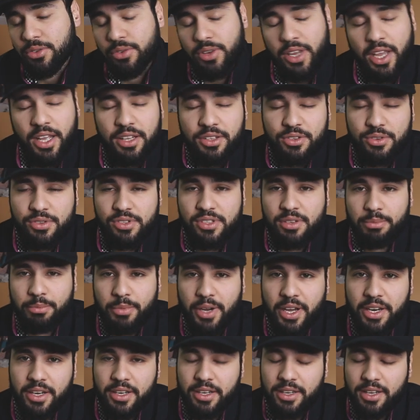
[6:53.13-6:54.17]
You can't use the
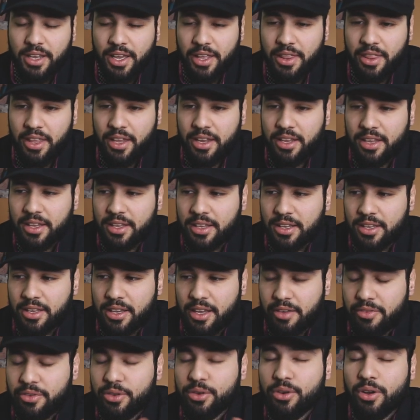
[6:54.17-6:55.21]
money, and they
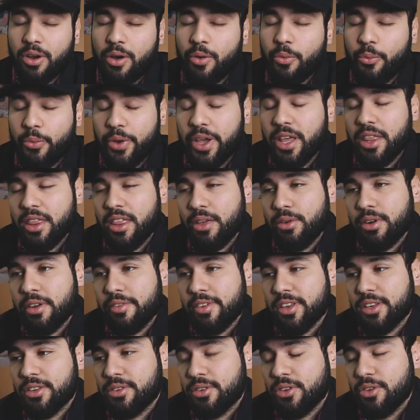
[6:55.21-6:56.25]
if you don't win, they'll give
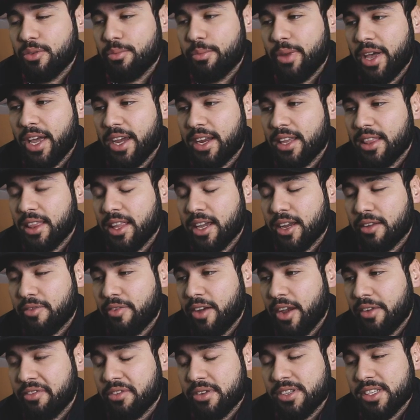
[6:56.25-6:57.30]
it to you back in like
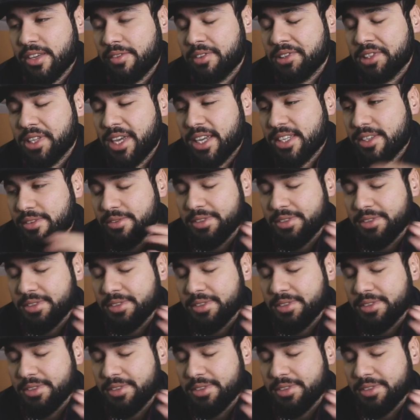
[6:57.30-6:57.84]
five to seven days.